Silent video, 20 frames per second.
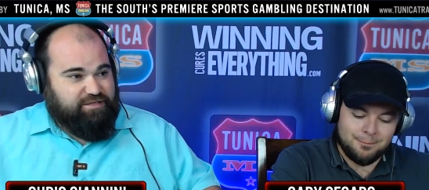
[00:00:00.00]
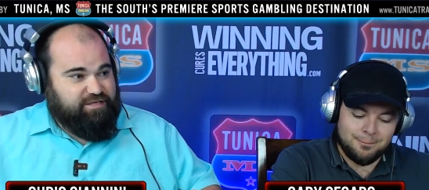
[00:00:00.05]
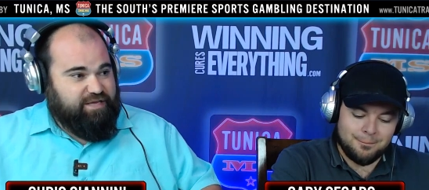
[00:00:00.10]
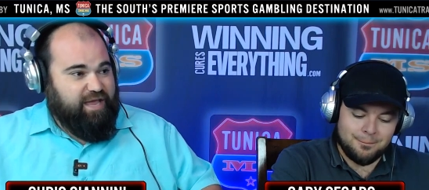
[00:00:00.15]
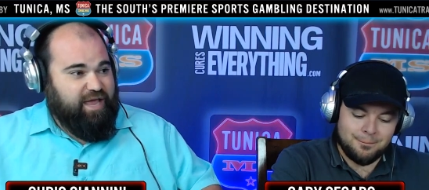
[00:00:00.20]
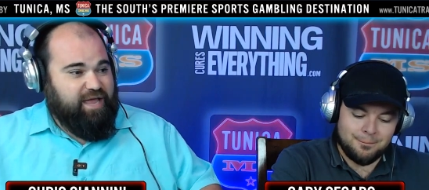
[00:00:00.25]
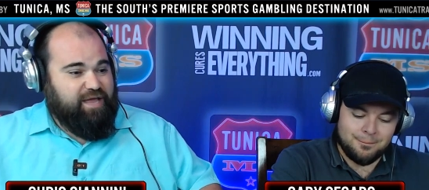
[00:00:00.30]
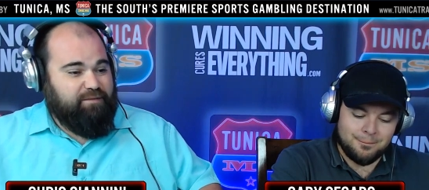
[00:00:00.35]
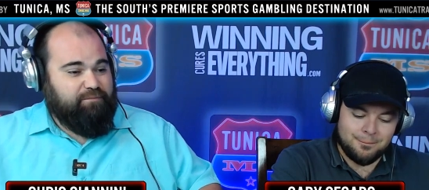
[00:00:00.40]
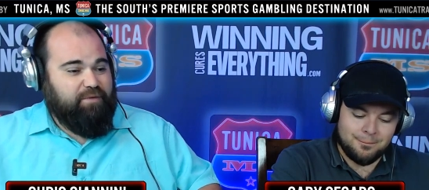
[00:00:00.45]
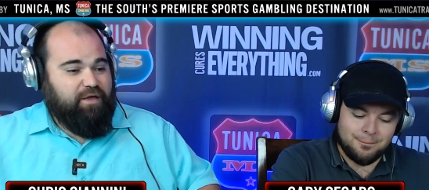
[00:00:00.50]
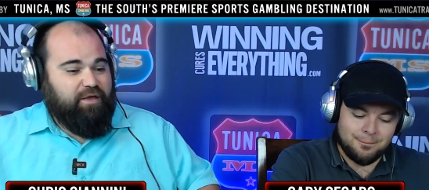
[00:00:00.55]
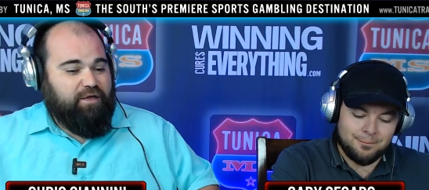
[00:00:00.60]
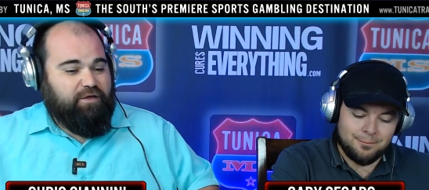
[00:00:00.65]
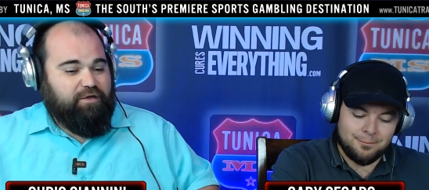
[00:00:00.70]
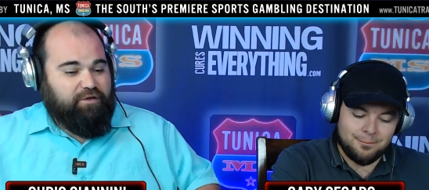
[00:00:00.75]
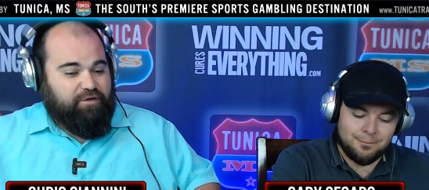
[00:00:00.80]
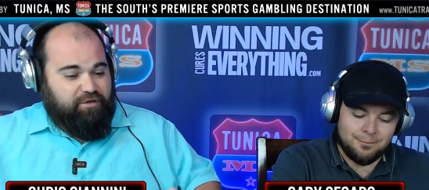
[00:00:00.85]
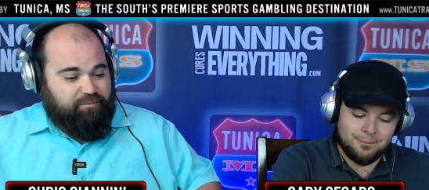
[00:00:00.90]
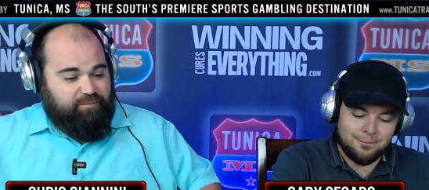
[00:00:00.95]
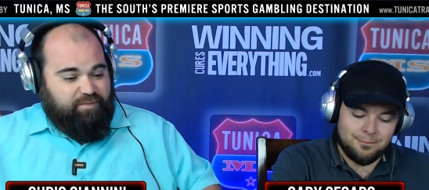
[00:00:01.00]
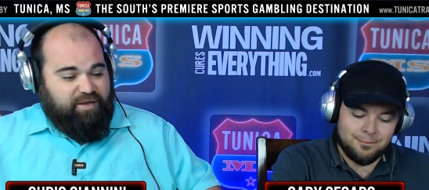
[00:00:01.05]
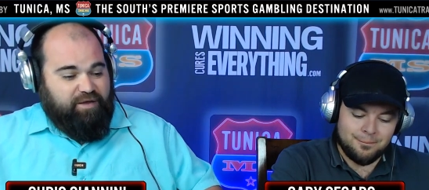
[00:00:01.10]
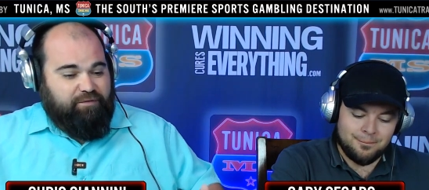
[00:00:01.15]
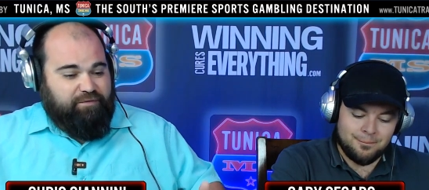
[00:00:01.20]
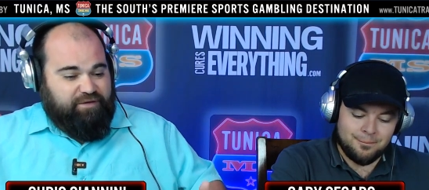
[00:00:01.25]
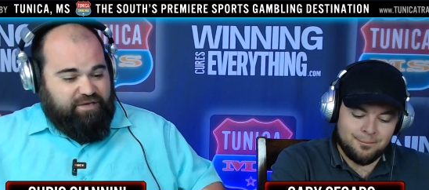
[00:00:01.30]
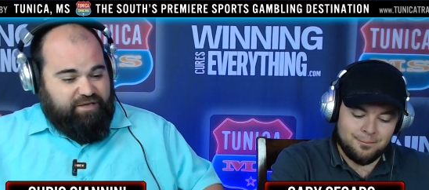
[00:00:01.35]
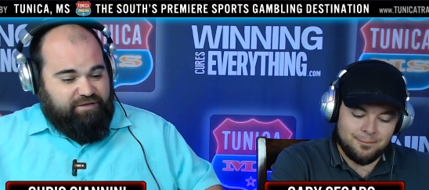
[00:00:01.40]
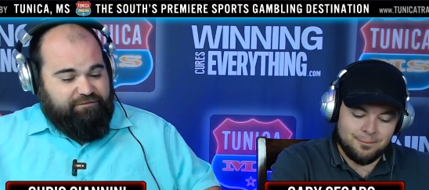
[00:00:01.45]
Speaker 1: game could be on
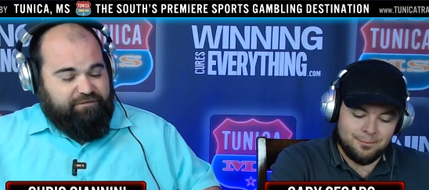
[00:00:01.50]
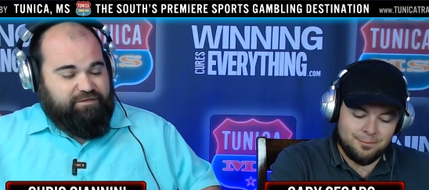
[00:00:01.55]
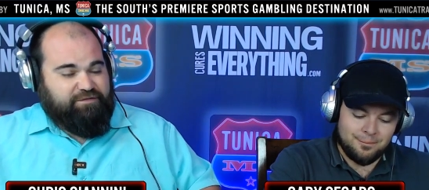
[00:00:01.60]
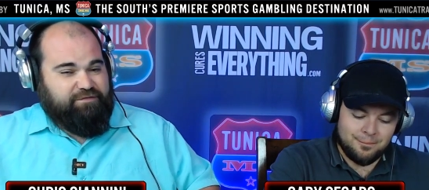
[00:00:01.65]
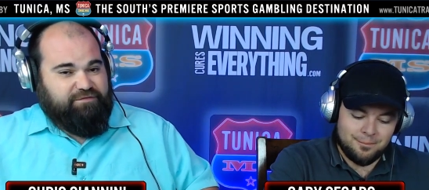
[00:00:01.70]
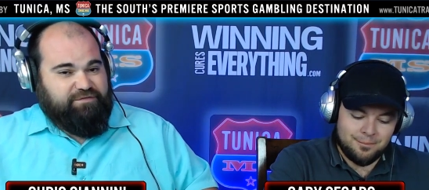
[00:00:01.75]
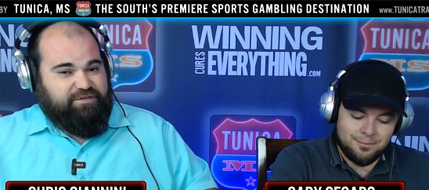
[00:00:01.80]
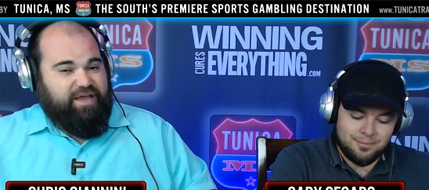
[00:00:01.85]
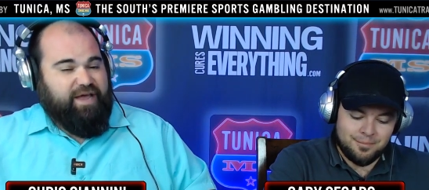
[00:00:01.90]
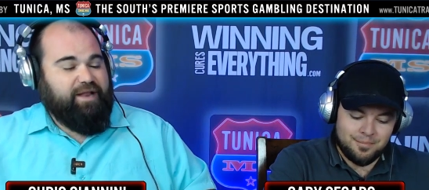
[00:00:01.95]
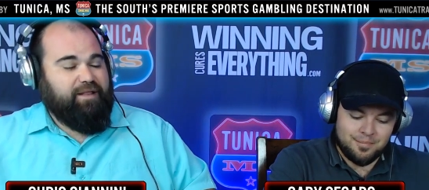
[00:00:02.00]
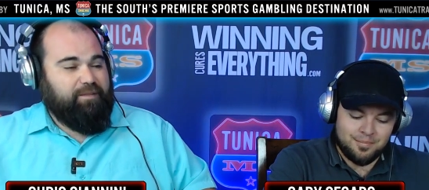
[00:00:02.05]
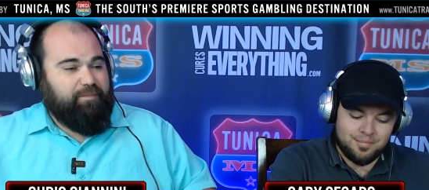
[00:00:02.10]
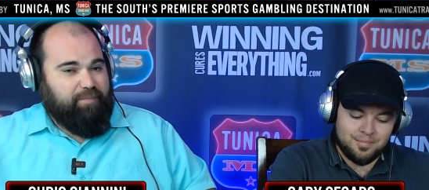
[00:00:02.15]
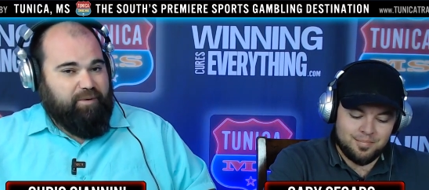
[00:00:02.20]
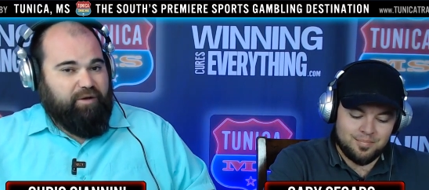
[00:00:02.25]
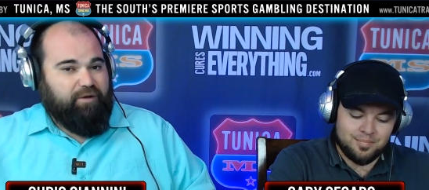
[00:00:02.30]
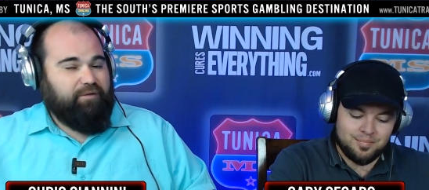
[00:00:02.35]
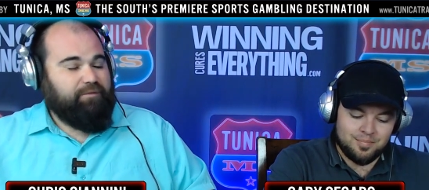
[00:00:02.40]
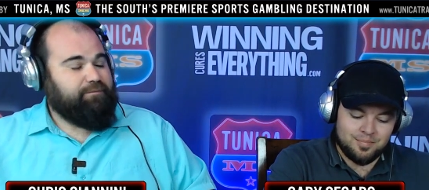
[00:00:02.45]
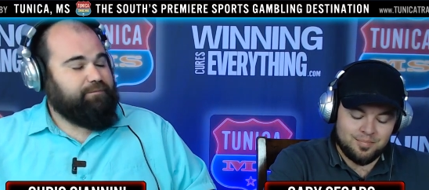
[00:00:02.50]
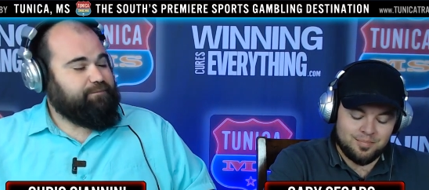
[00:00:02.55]
the defensive side of the ball.